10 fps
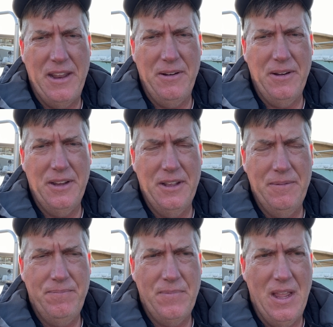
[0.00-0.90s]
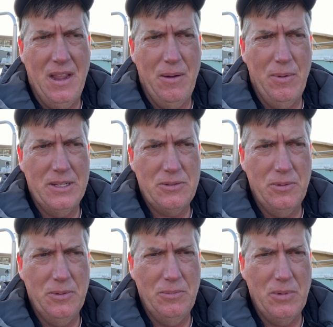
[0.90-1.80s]
area. Rest
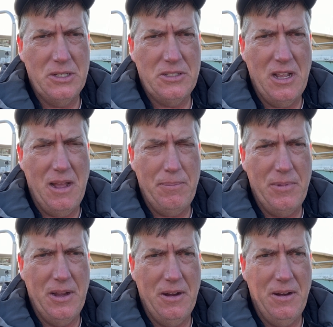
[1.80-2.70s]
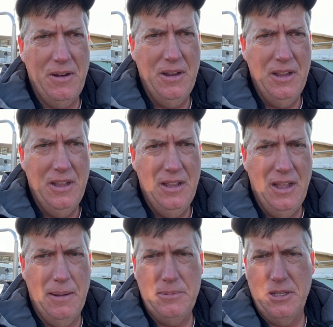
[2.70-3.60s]
stop there
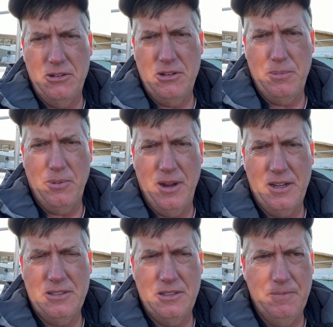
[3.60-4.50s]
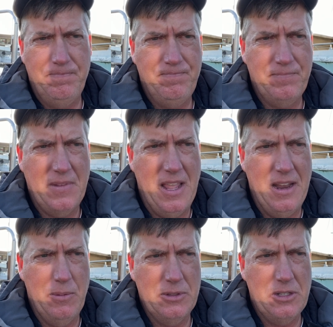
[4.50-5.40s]
up to the shipwrecks. And
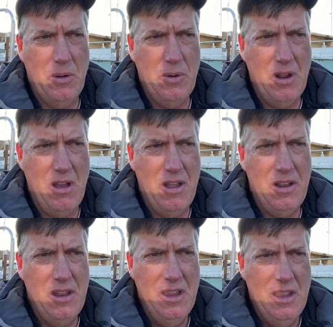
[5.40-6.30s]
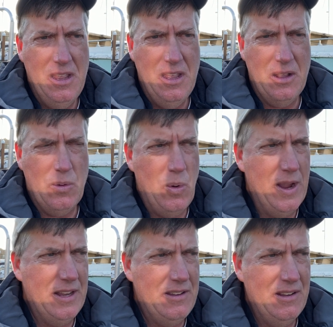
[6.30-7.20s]
it was going on
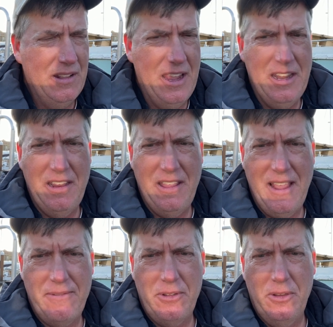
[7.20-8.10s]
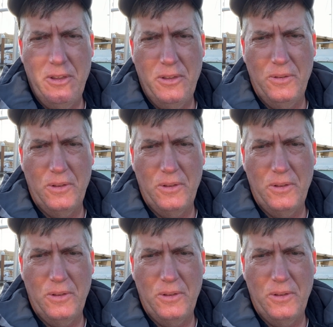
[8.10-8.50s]
quite late in the afternoon.